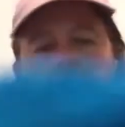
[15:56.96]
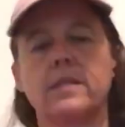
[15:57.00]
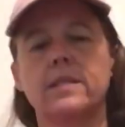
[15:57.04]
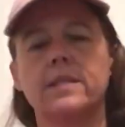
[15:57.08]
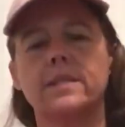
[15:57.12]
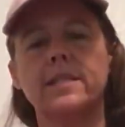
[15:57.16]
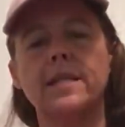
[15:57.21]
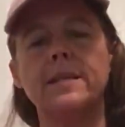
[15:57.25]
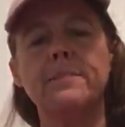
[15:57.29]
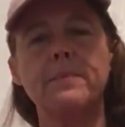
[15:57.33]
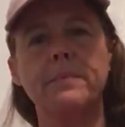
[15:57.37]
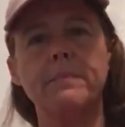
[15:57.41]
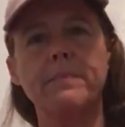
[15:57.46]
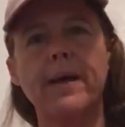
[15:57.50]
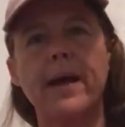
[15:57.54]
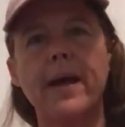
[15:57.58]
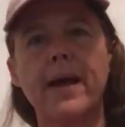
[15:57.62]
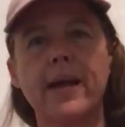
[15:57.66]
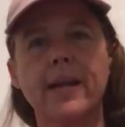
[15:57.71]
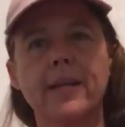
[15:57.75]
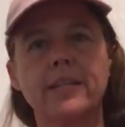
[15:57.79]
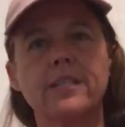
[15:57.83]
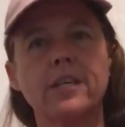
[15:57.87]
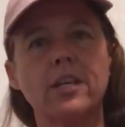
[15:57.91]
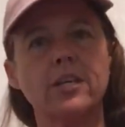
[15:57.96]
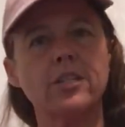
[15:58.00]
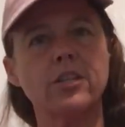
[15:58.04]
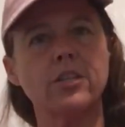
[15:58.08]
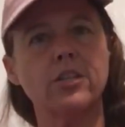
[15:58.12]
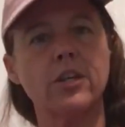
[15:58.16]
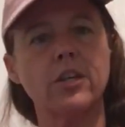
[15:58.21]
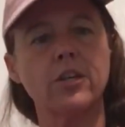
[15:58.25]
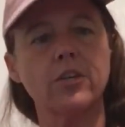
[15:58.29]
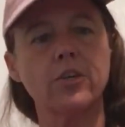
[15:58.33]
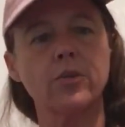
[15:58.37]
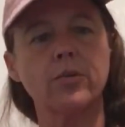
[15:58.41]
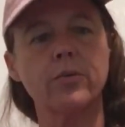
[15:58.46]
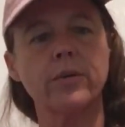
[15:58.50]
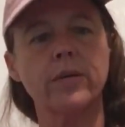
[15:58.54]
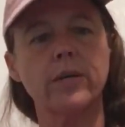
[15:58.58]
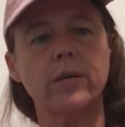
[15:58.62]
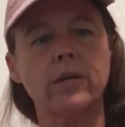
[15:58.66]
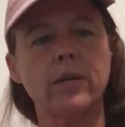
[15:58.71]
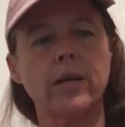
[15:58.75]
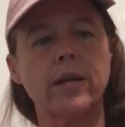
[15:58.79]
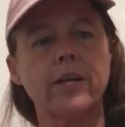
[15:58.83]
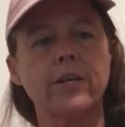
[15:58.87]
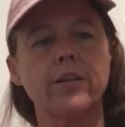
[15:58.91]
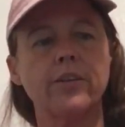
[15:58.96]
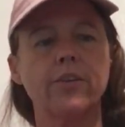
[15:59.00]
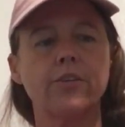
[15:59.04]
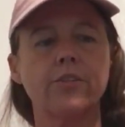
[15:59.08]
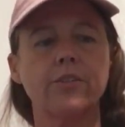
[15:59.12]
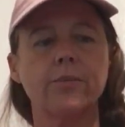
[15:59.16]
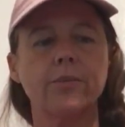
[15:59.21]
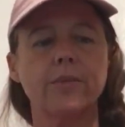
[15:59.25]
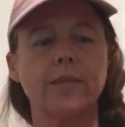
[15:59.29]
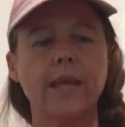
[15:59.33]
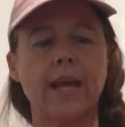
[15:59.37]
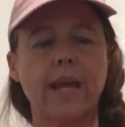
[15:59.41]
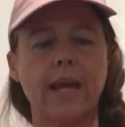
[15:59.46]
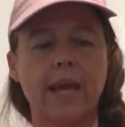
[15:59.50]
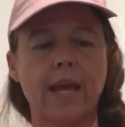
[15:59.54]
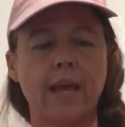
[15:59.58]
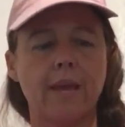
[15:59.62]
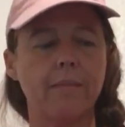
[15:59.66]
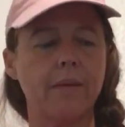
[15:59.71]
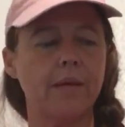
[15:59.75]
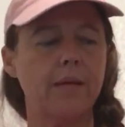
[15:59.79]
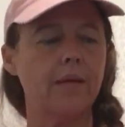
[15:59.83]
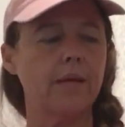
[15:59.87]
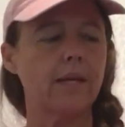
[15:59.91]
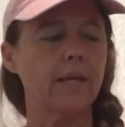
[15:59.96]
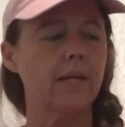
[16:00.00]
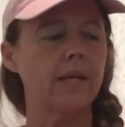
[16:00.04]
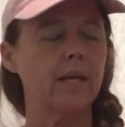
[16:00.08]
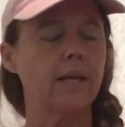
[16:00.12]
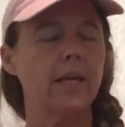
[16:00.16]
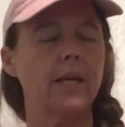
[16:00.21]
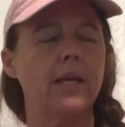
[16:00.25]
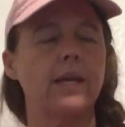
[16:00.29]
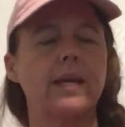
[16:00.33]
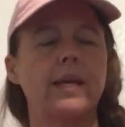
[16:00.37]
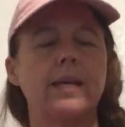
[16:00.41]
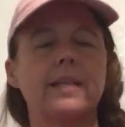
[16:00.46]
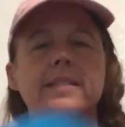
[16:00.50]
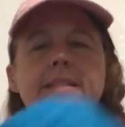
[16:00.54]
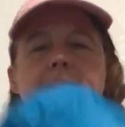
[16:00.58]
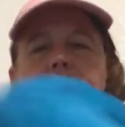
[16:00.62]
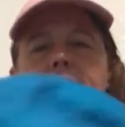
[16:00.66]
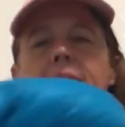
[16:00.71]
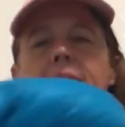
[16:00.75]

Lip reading: sleeping bag. It's also an underquilt. I can use it with the hammock. It's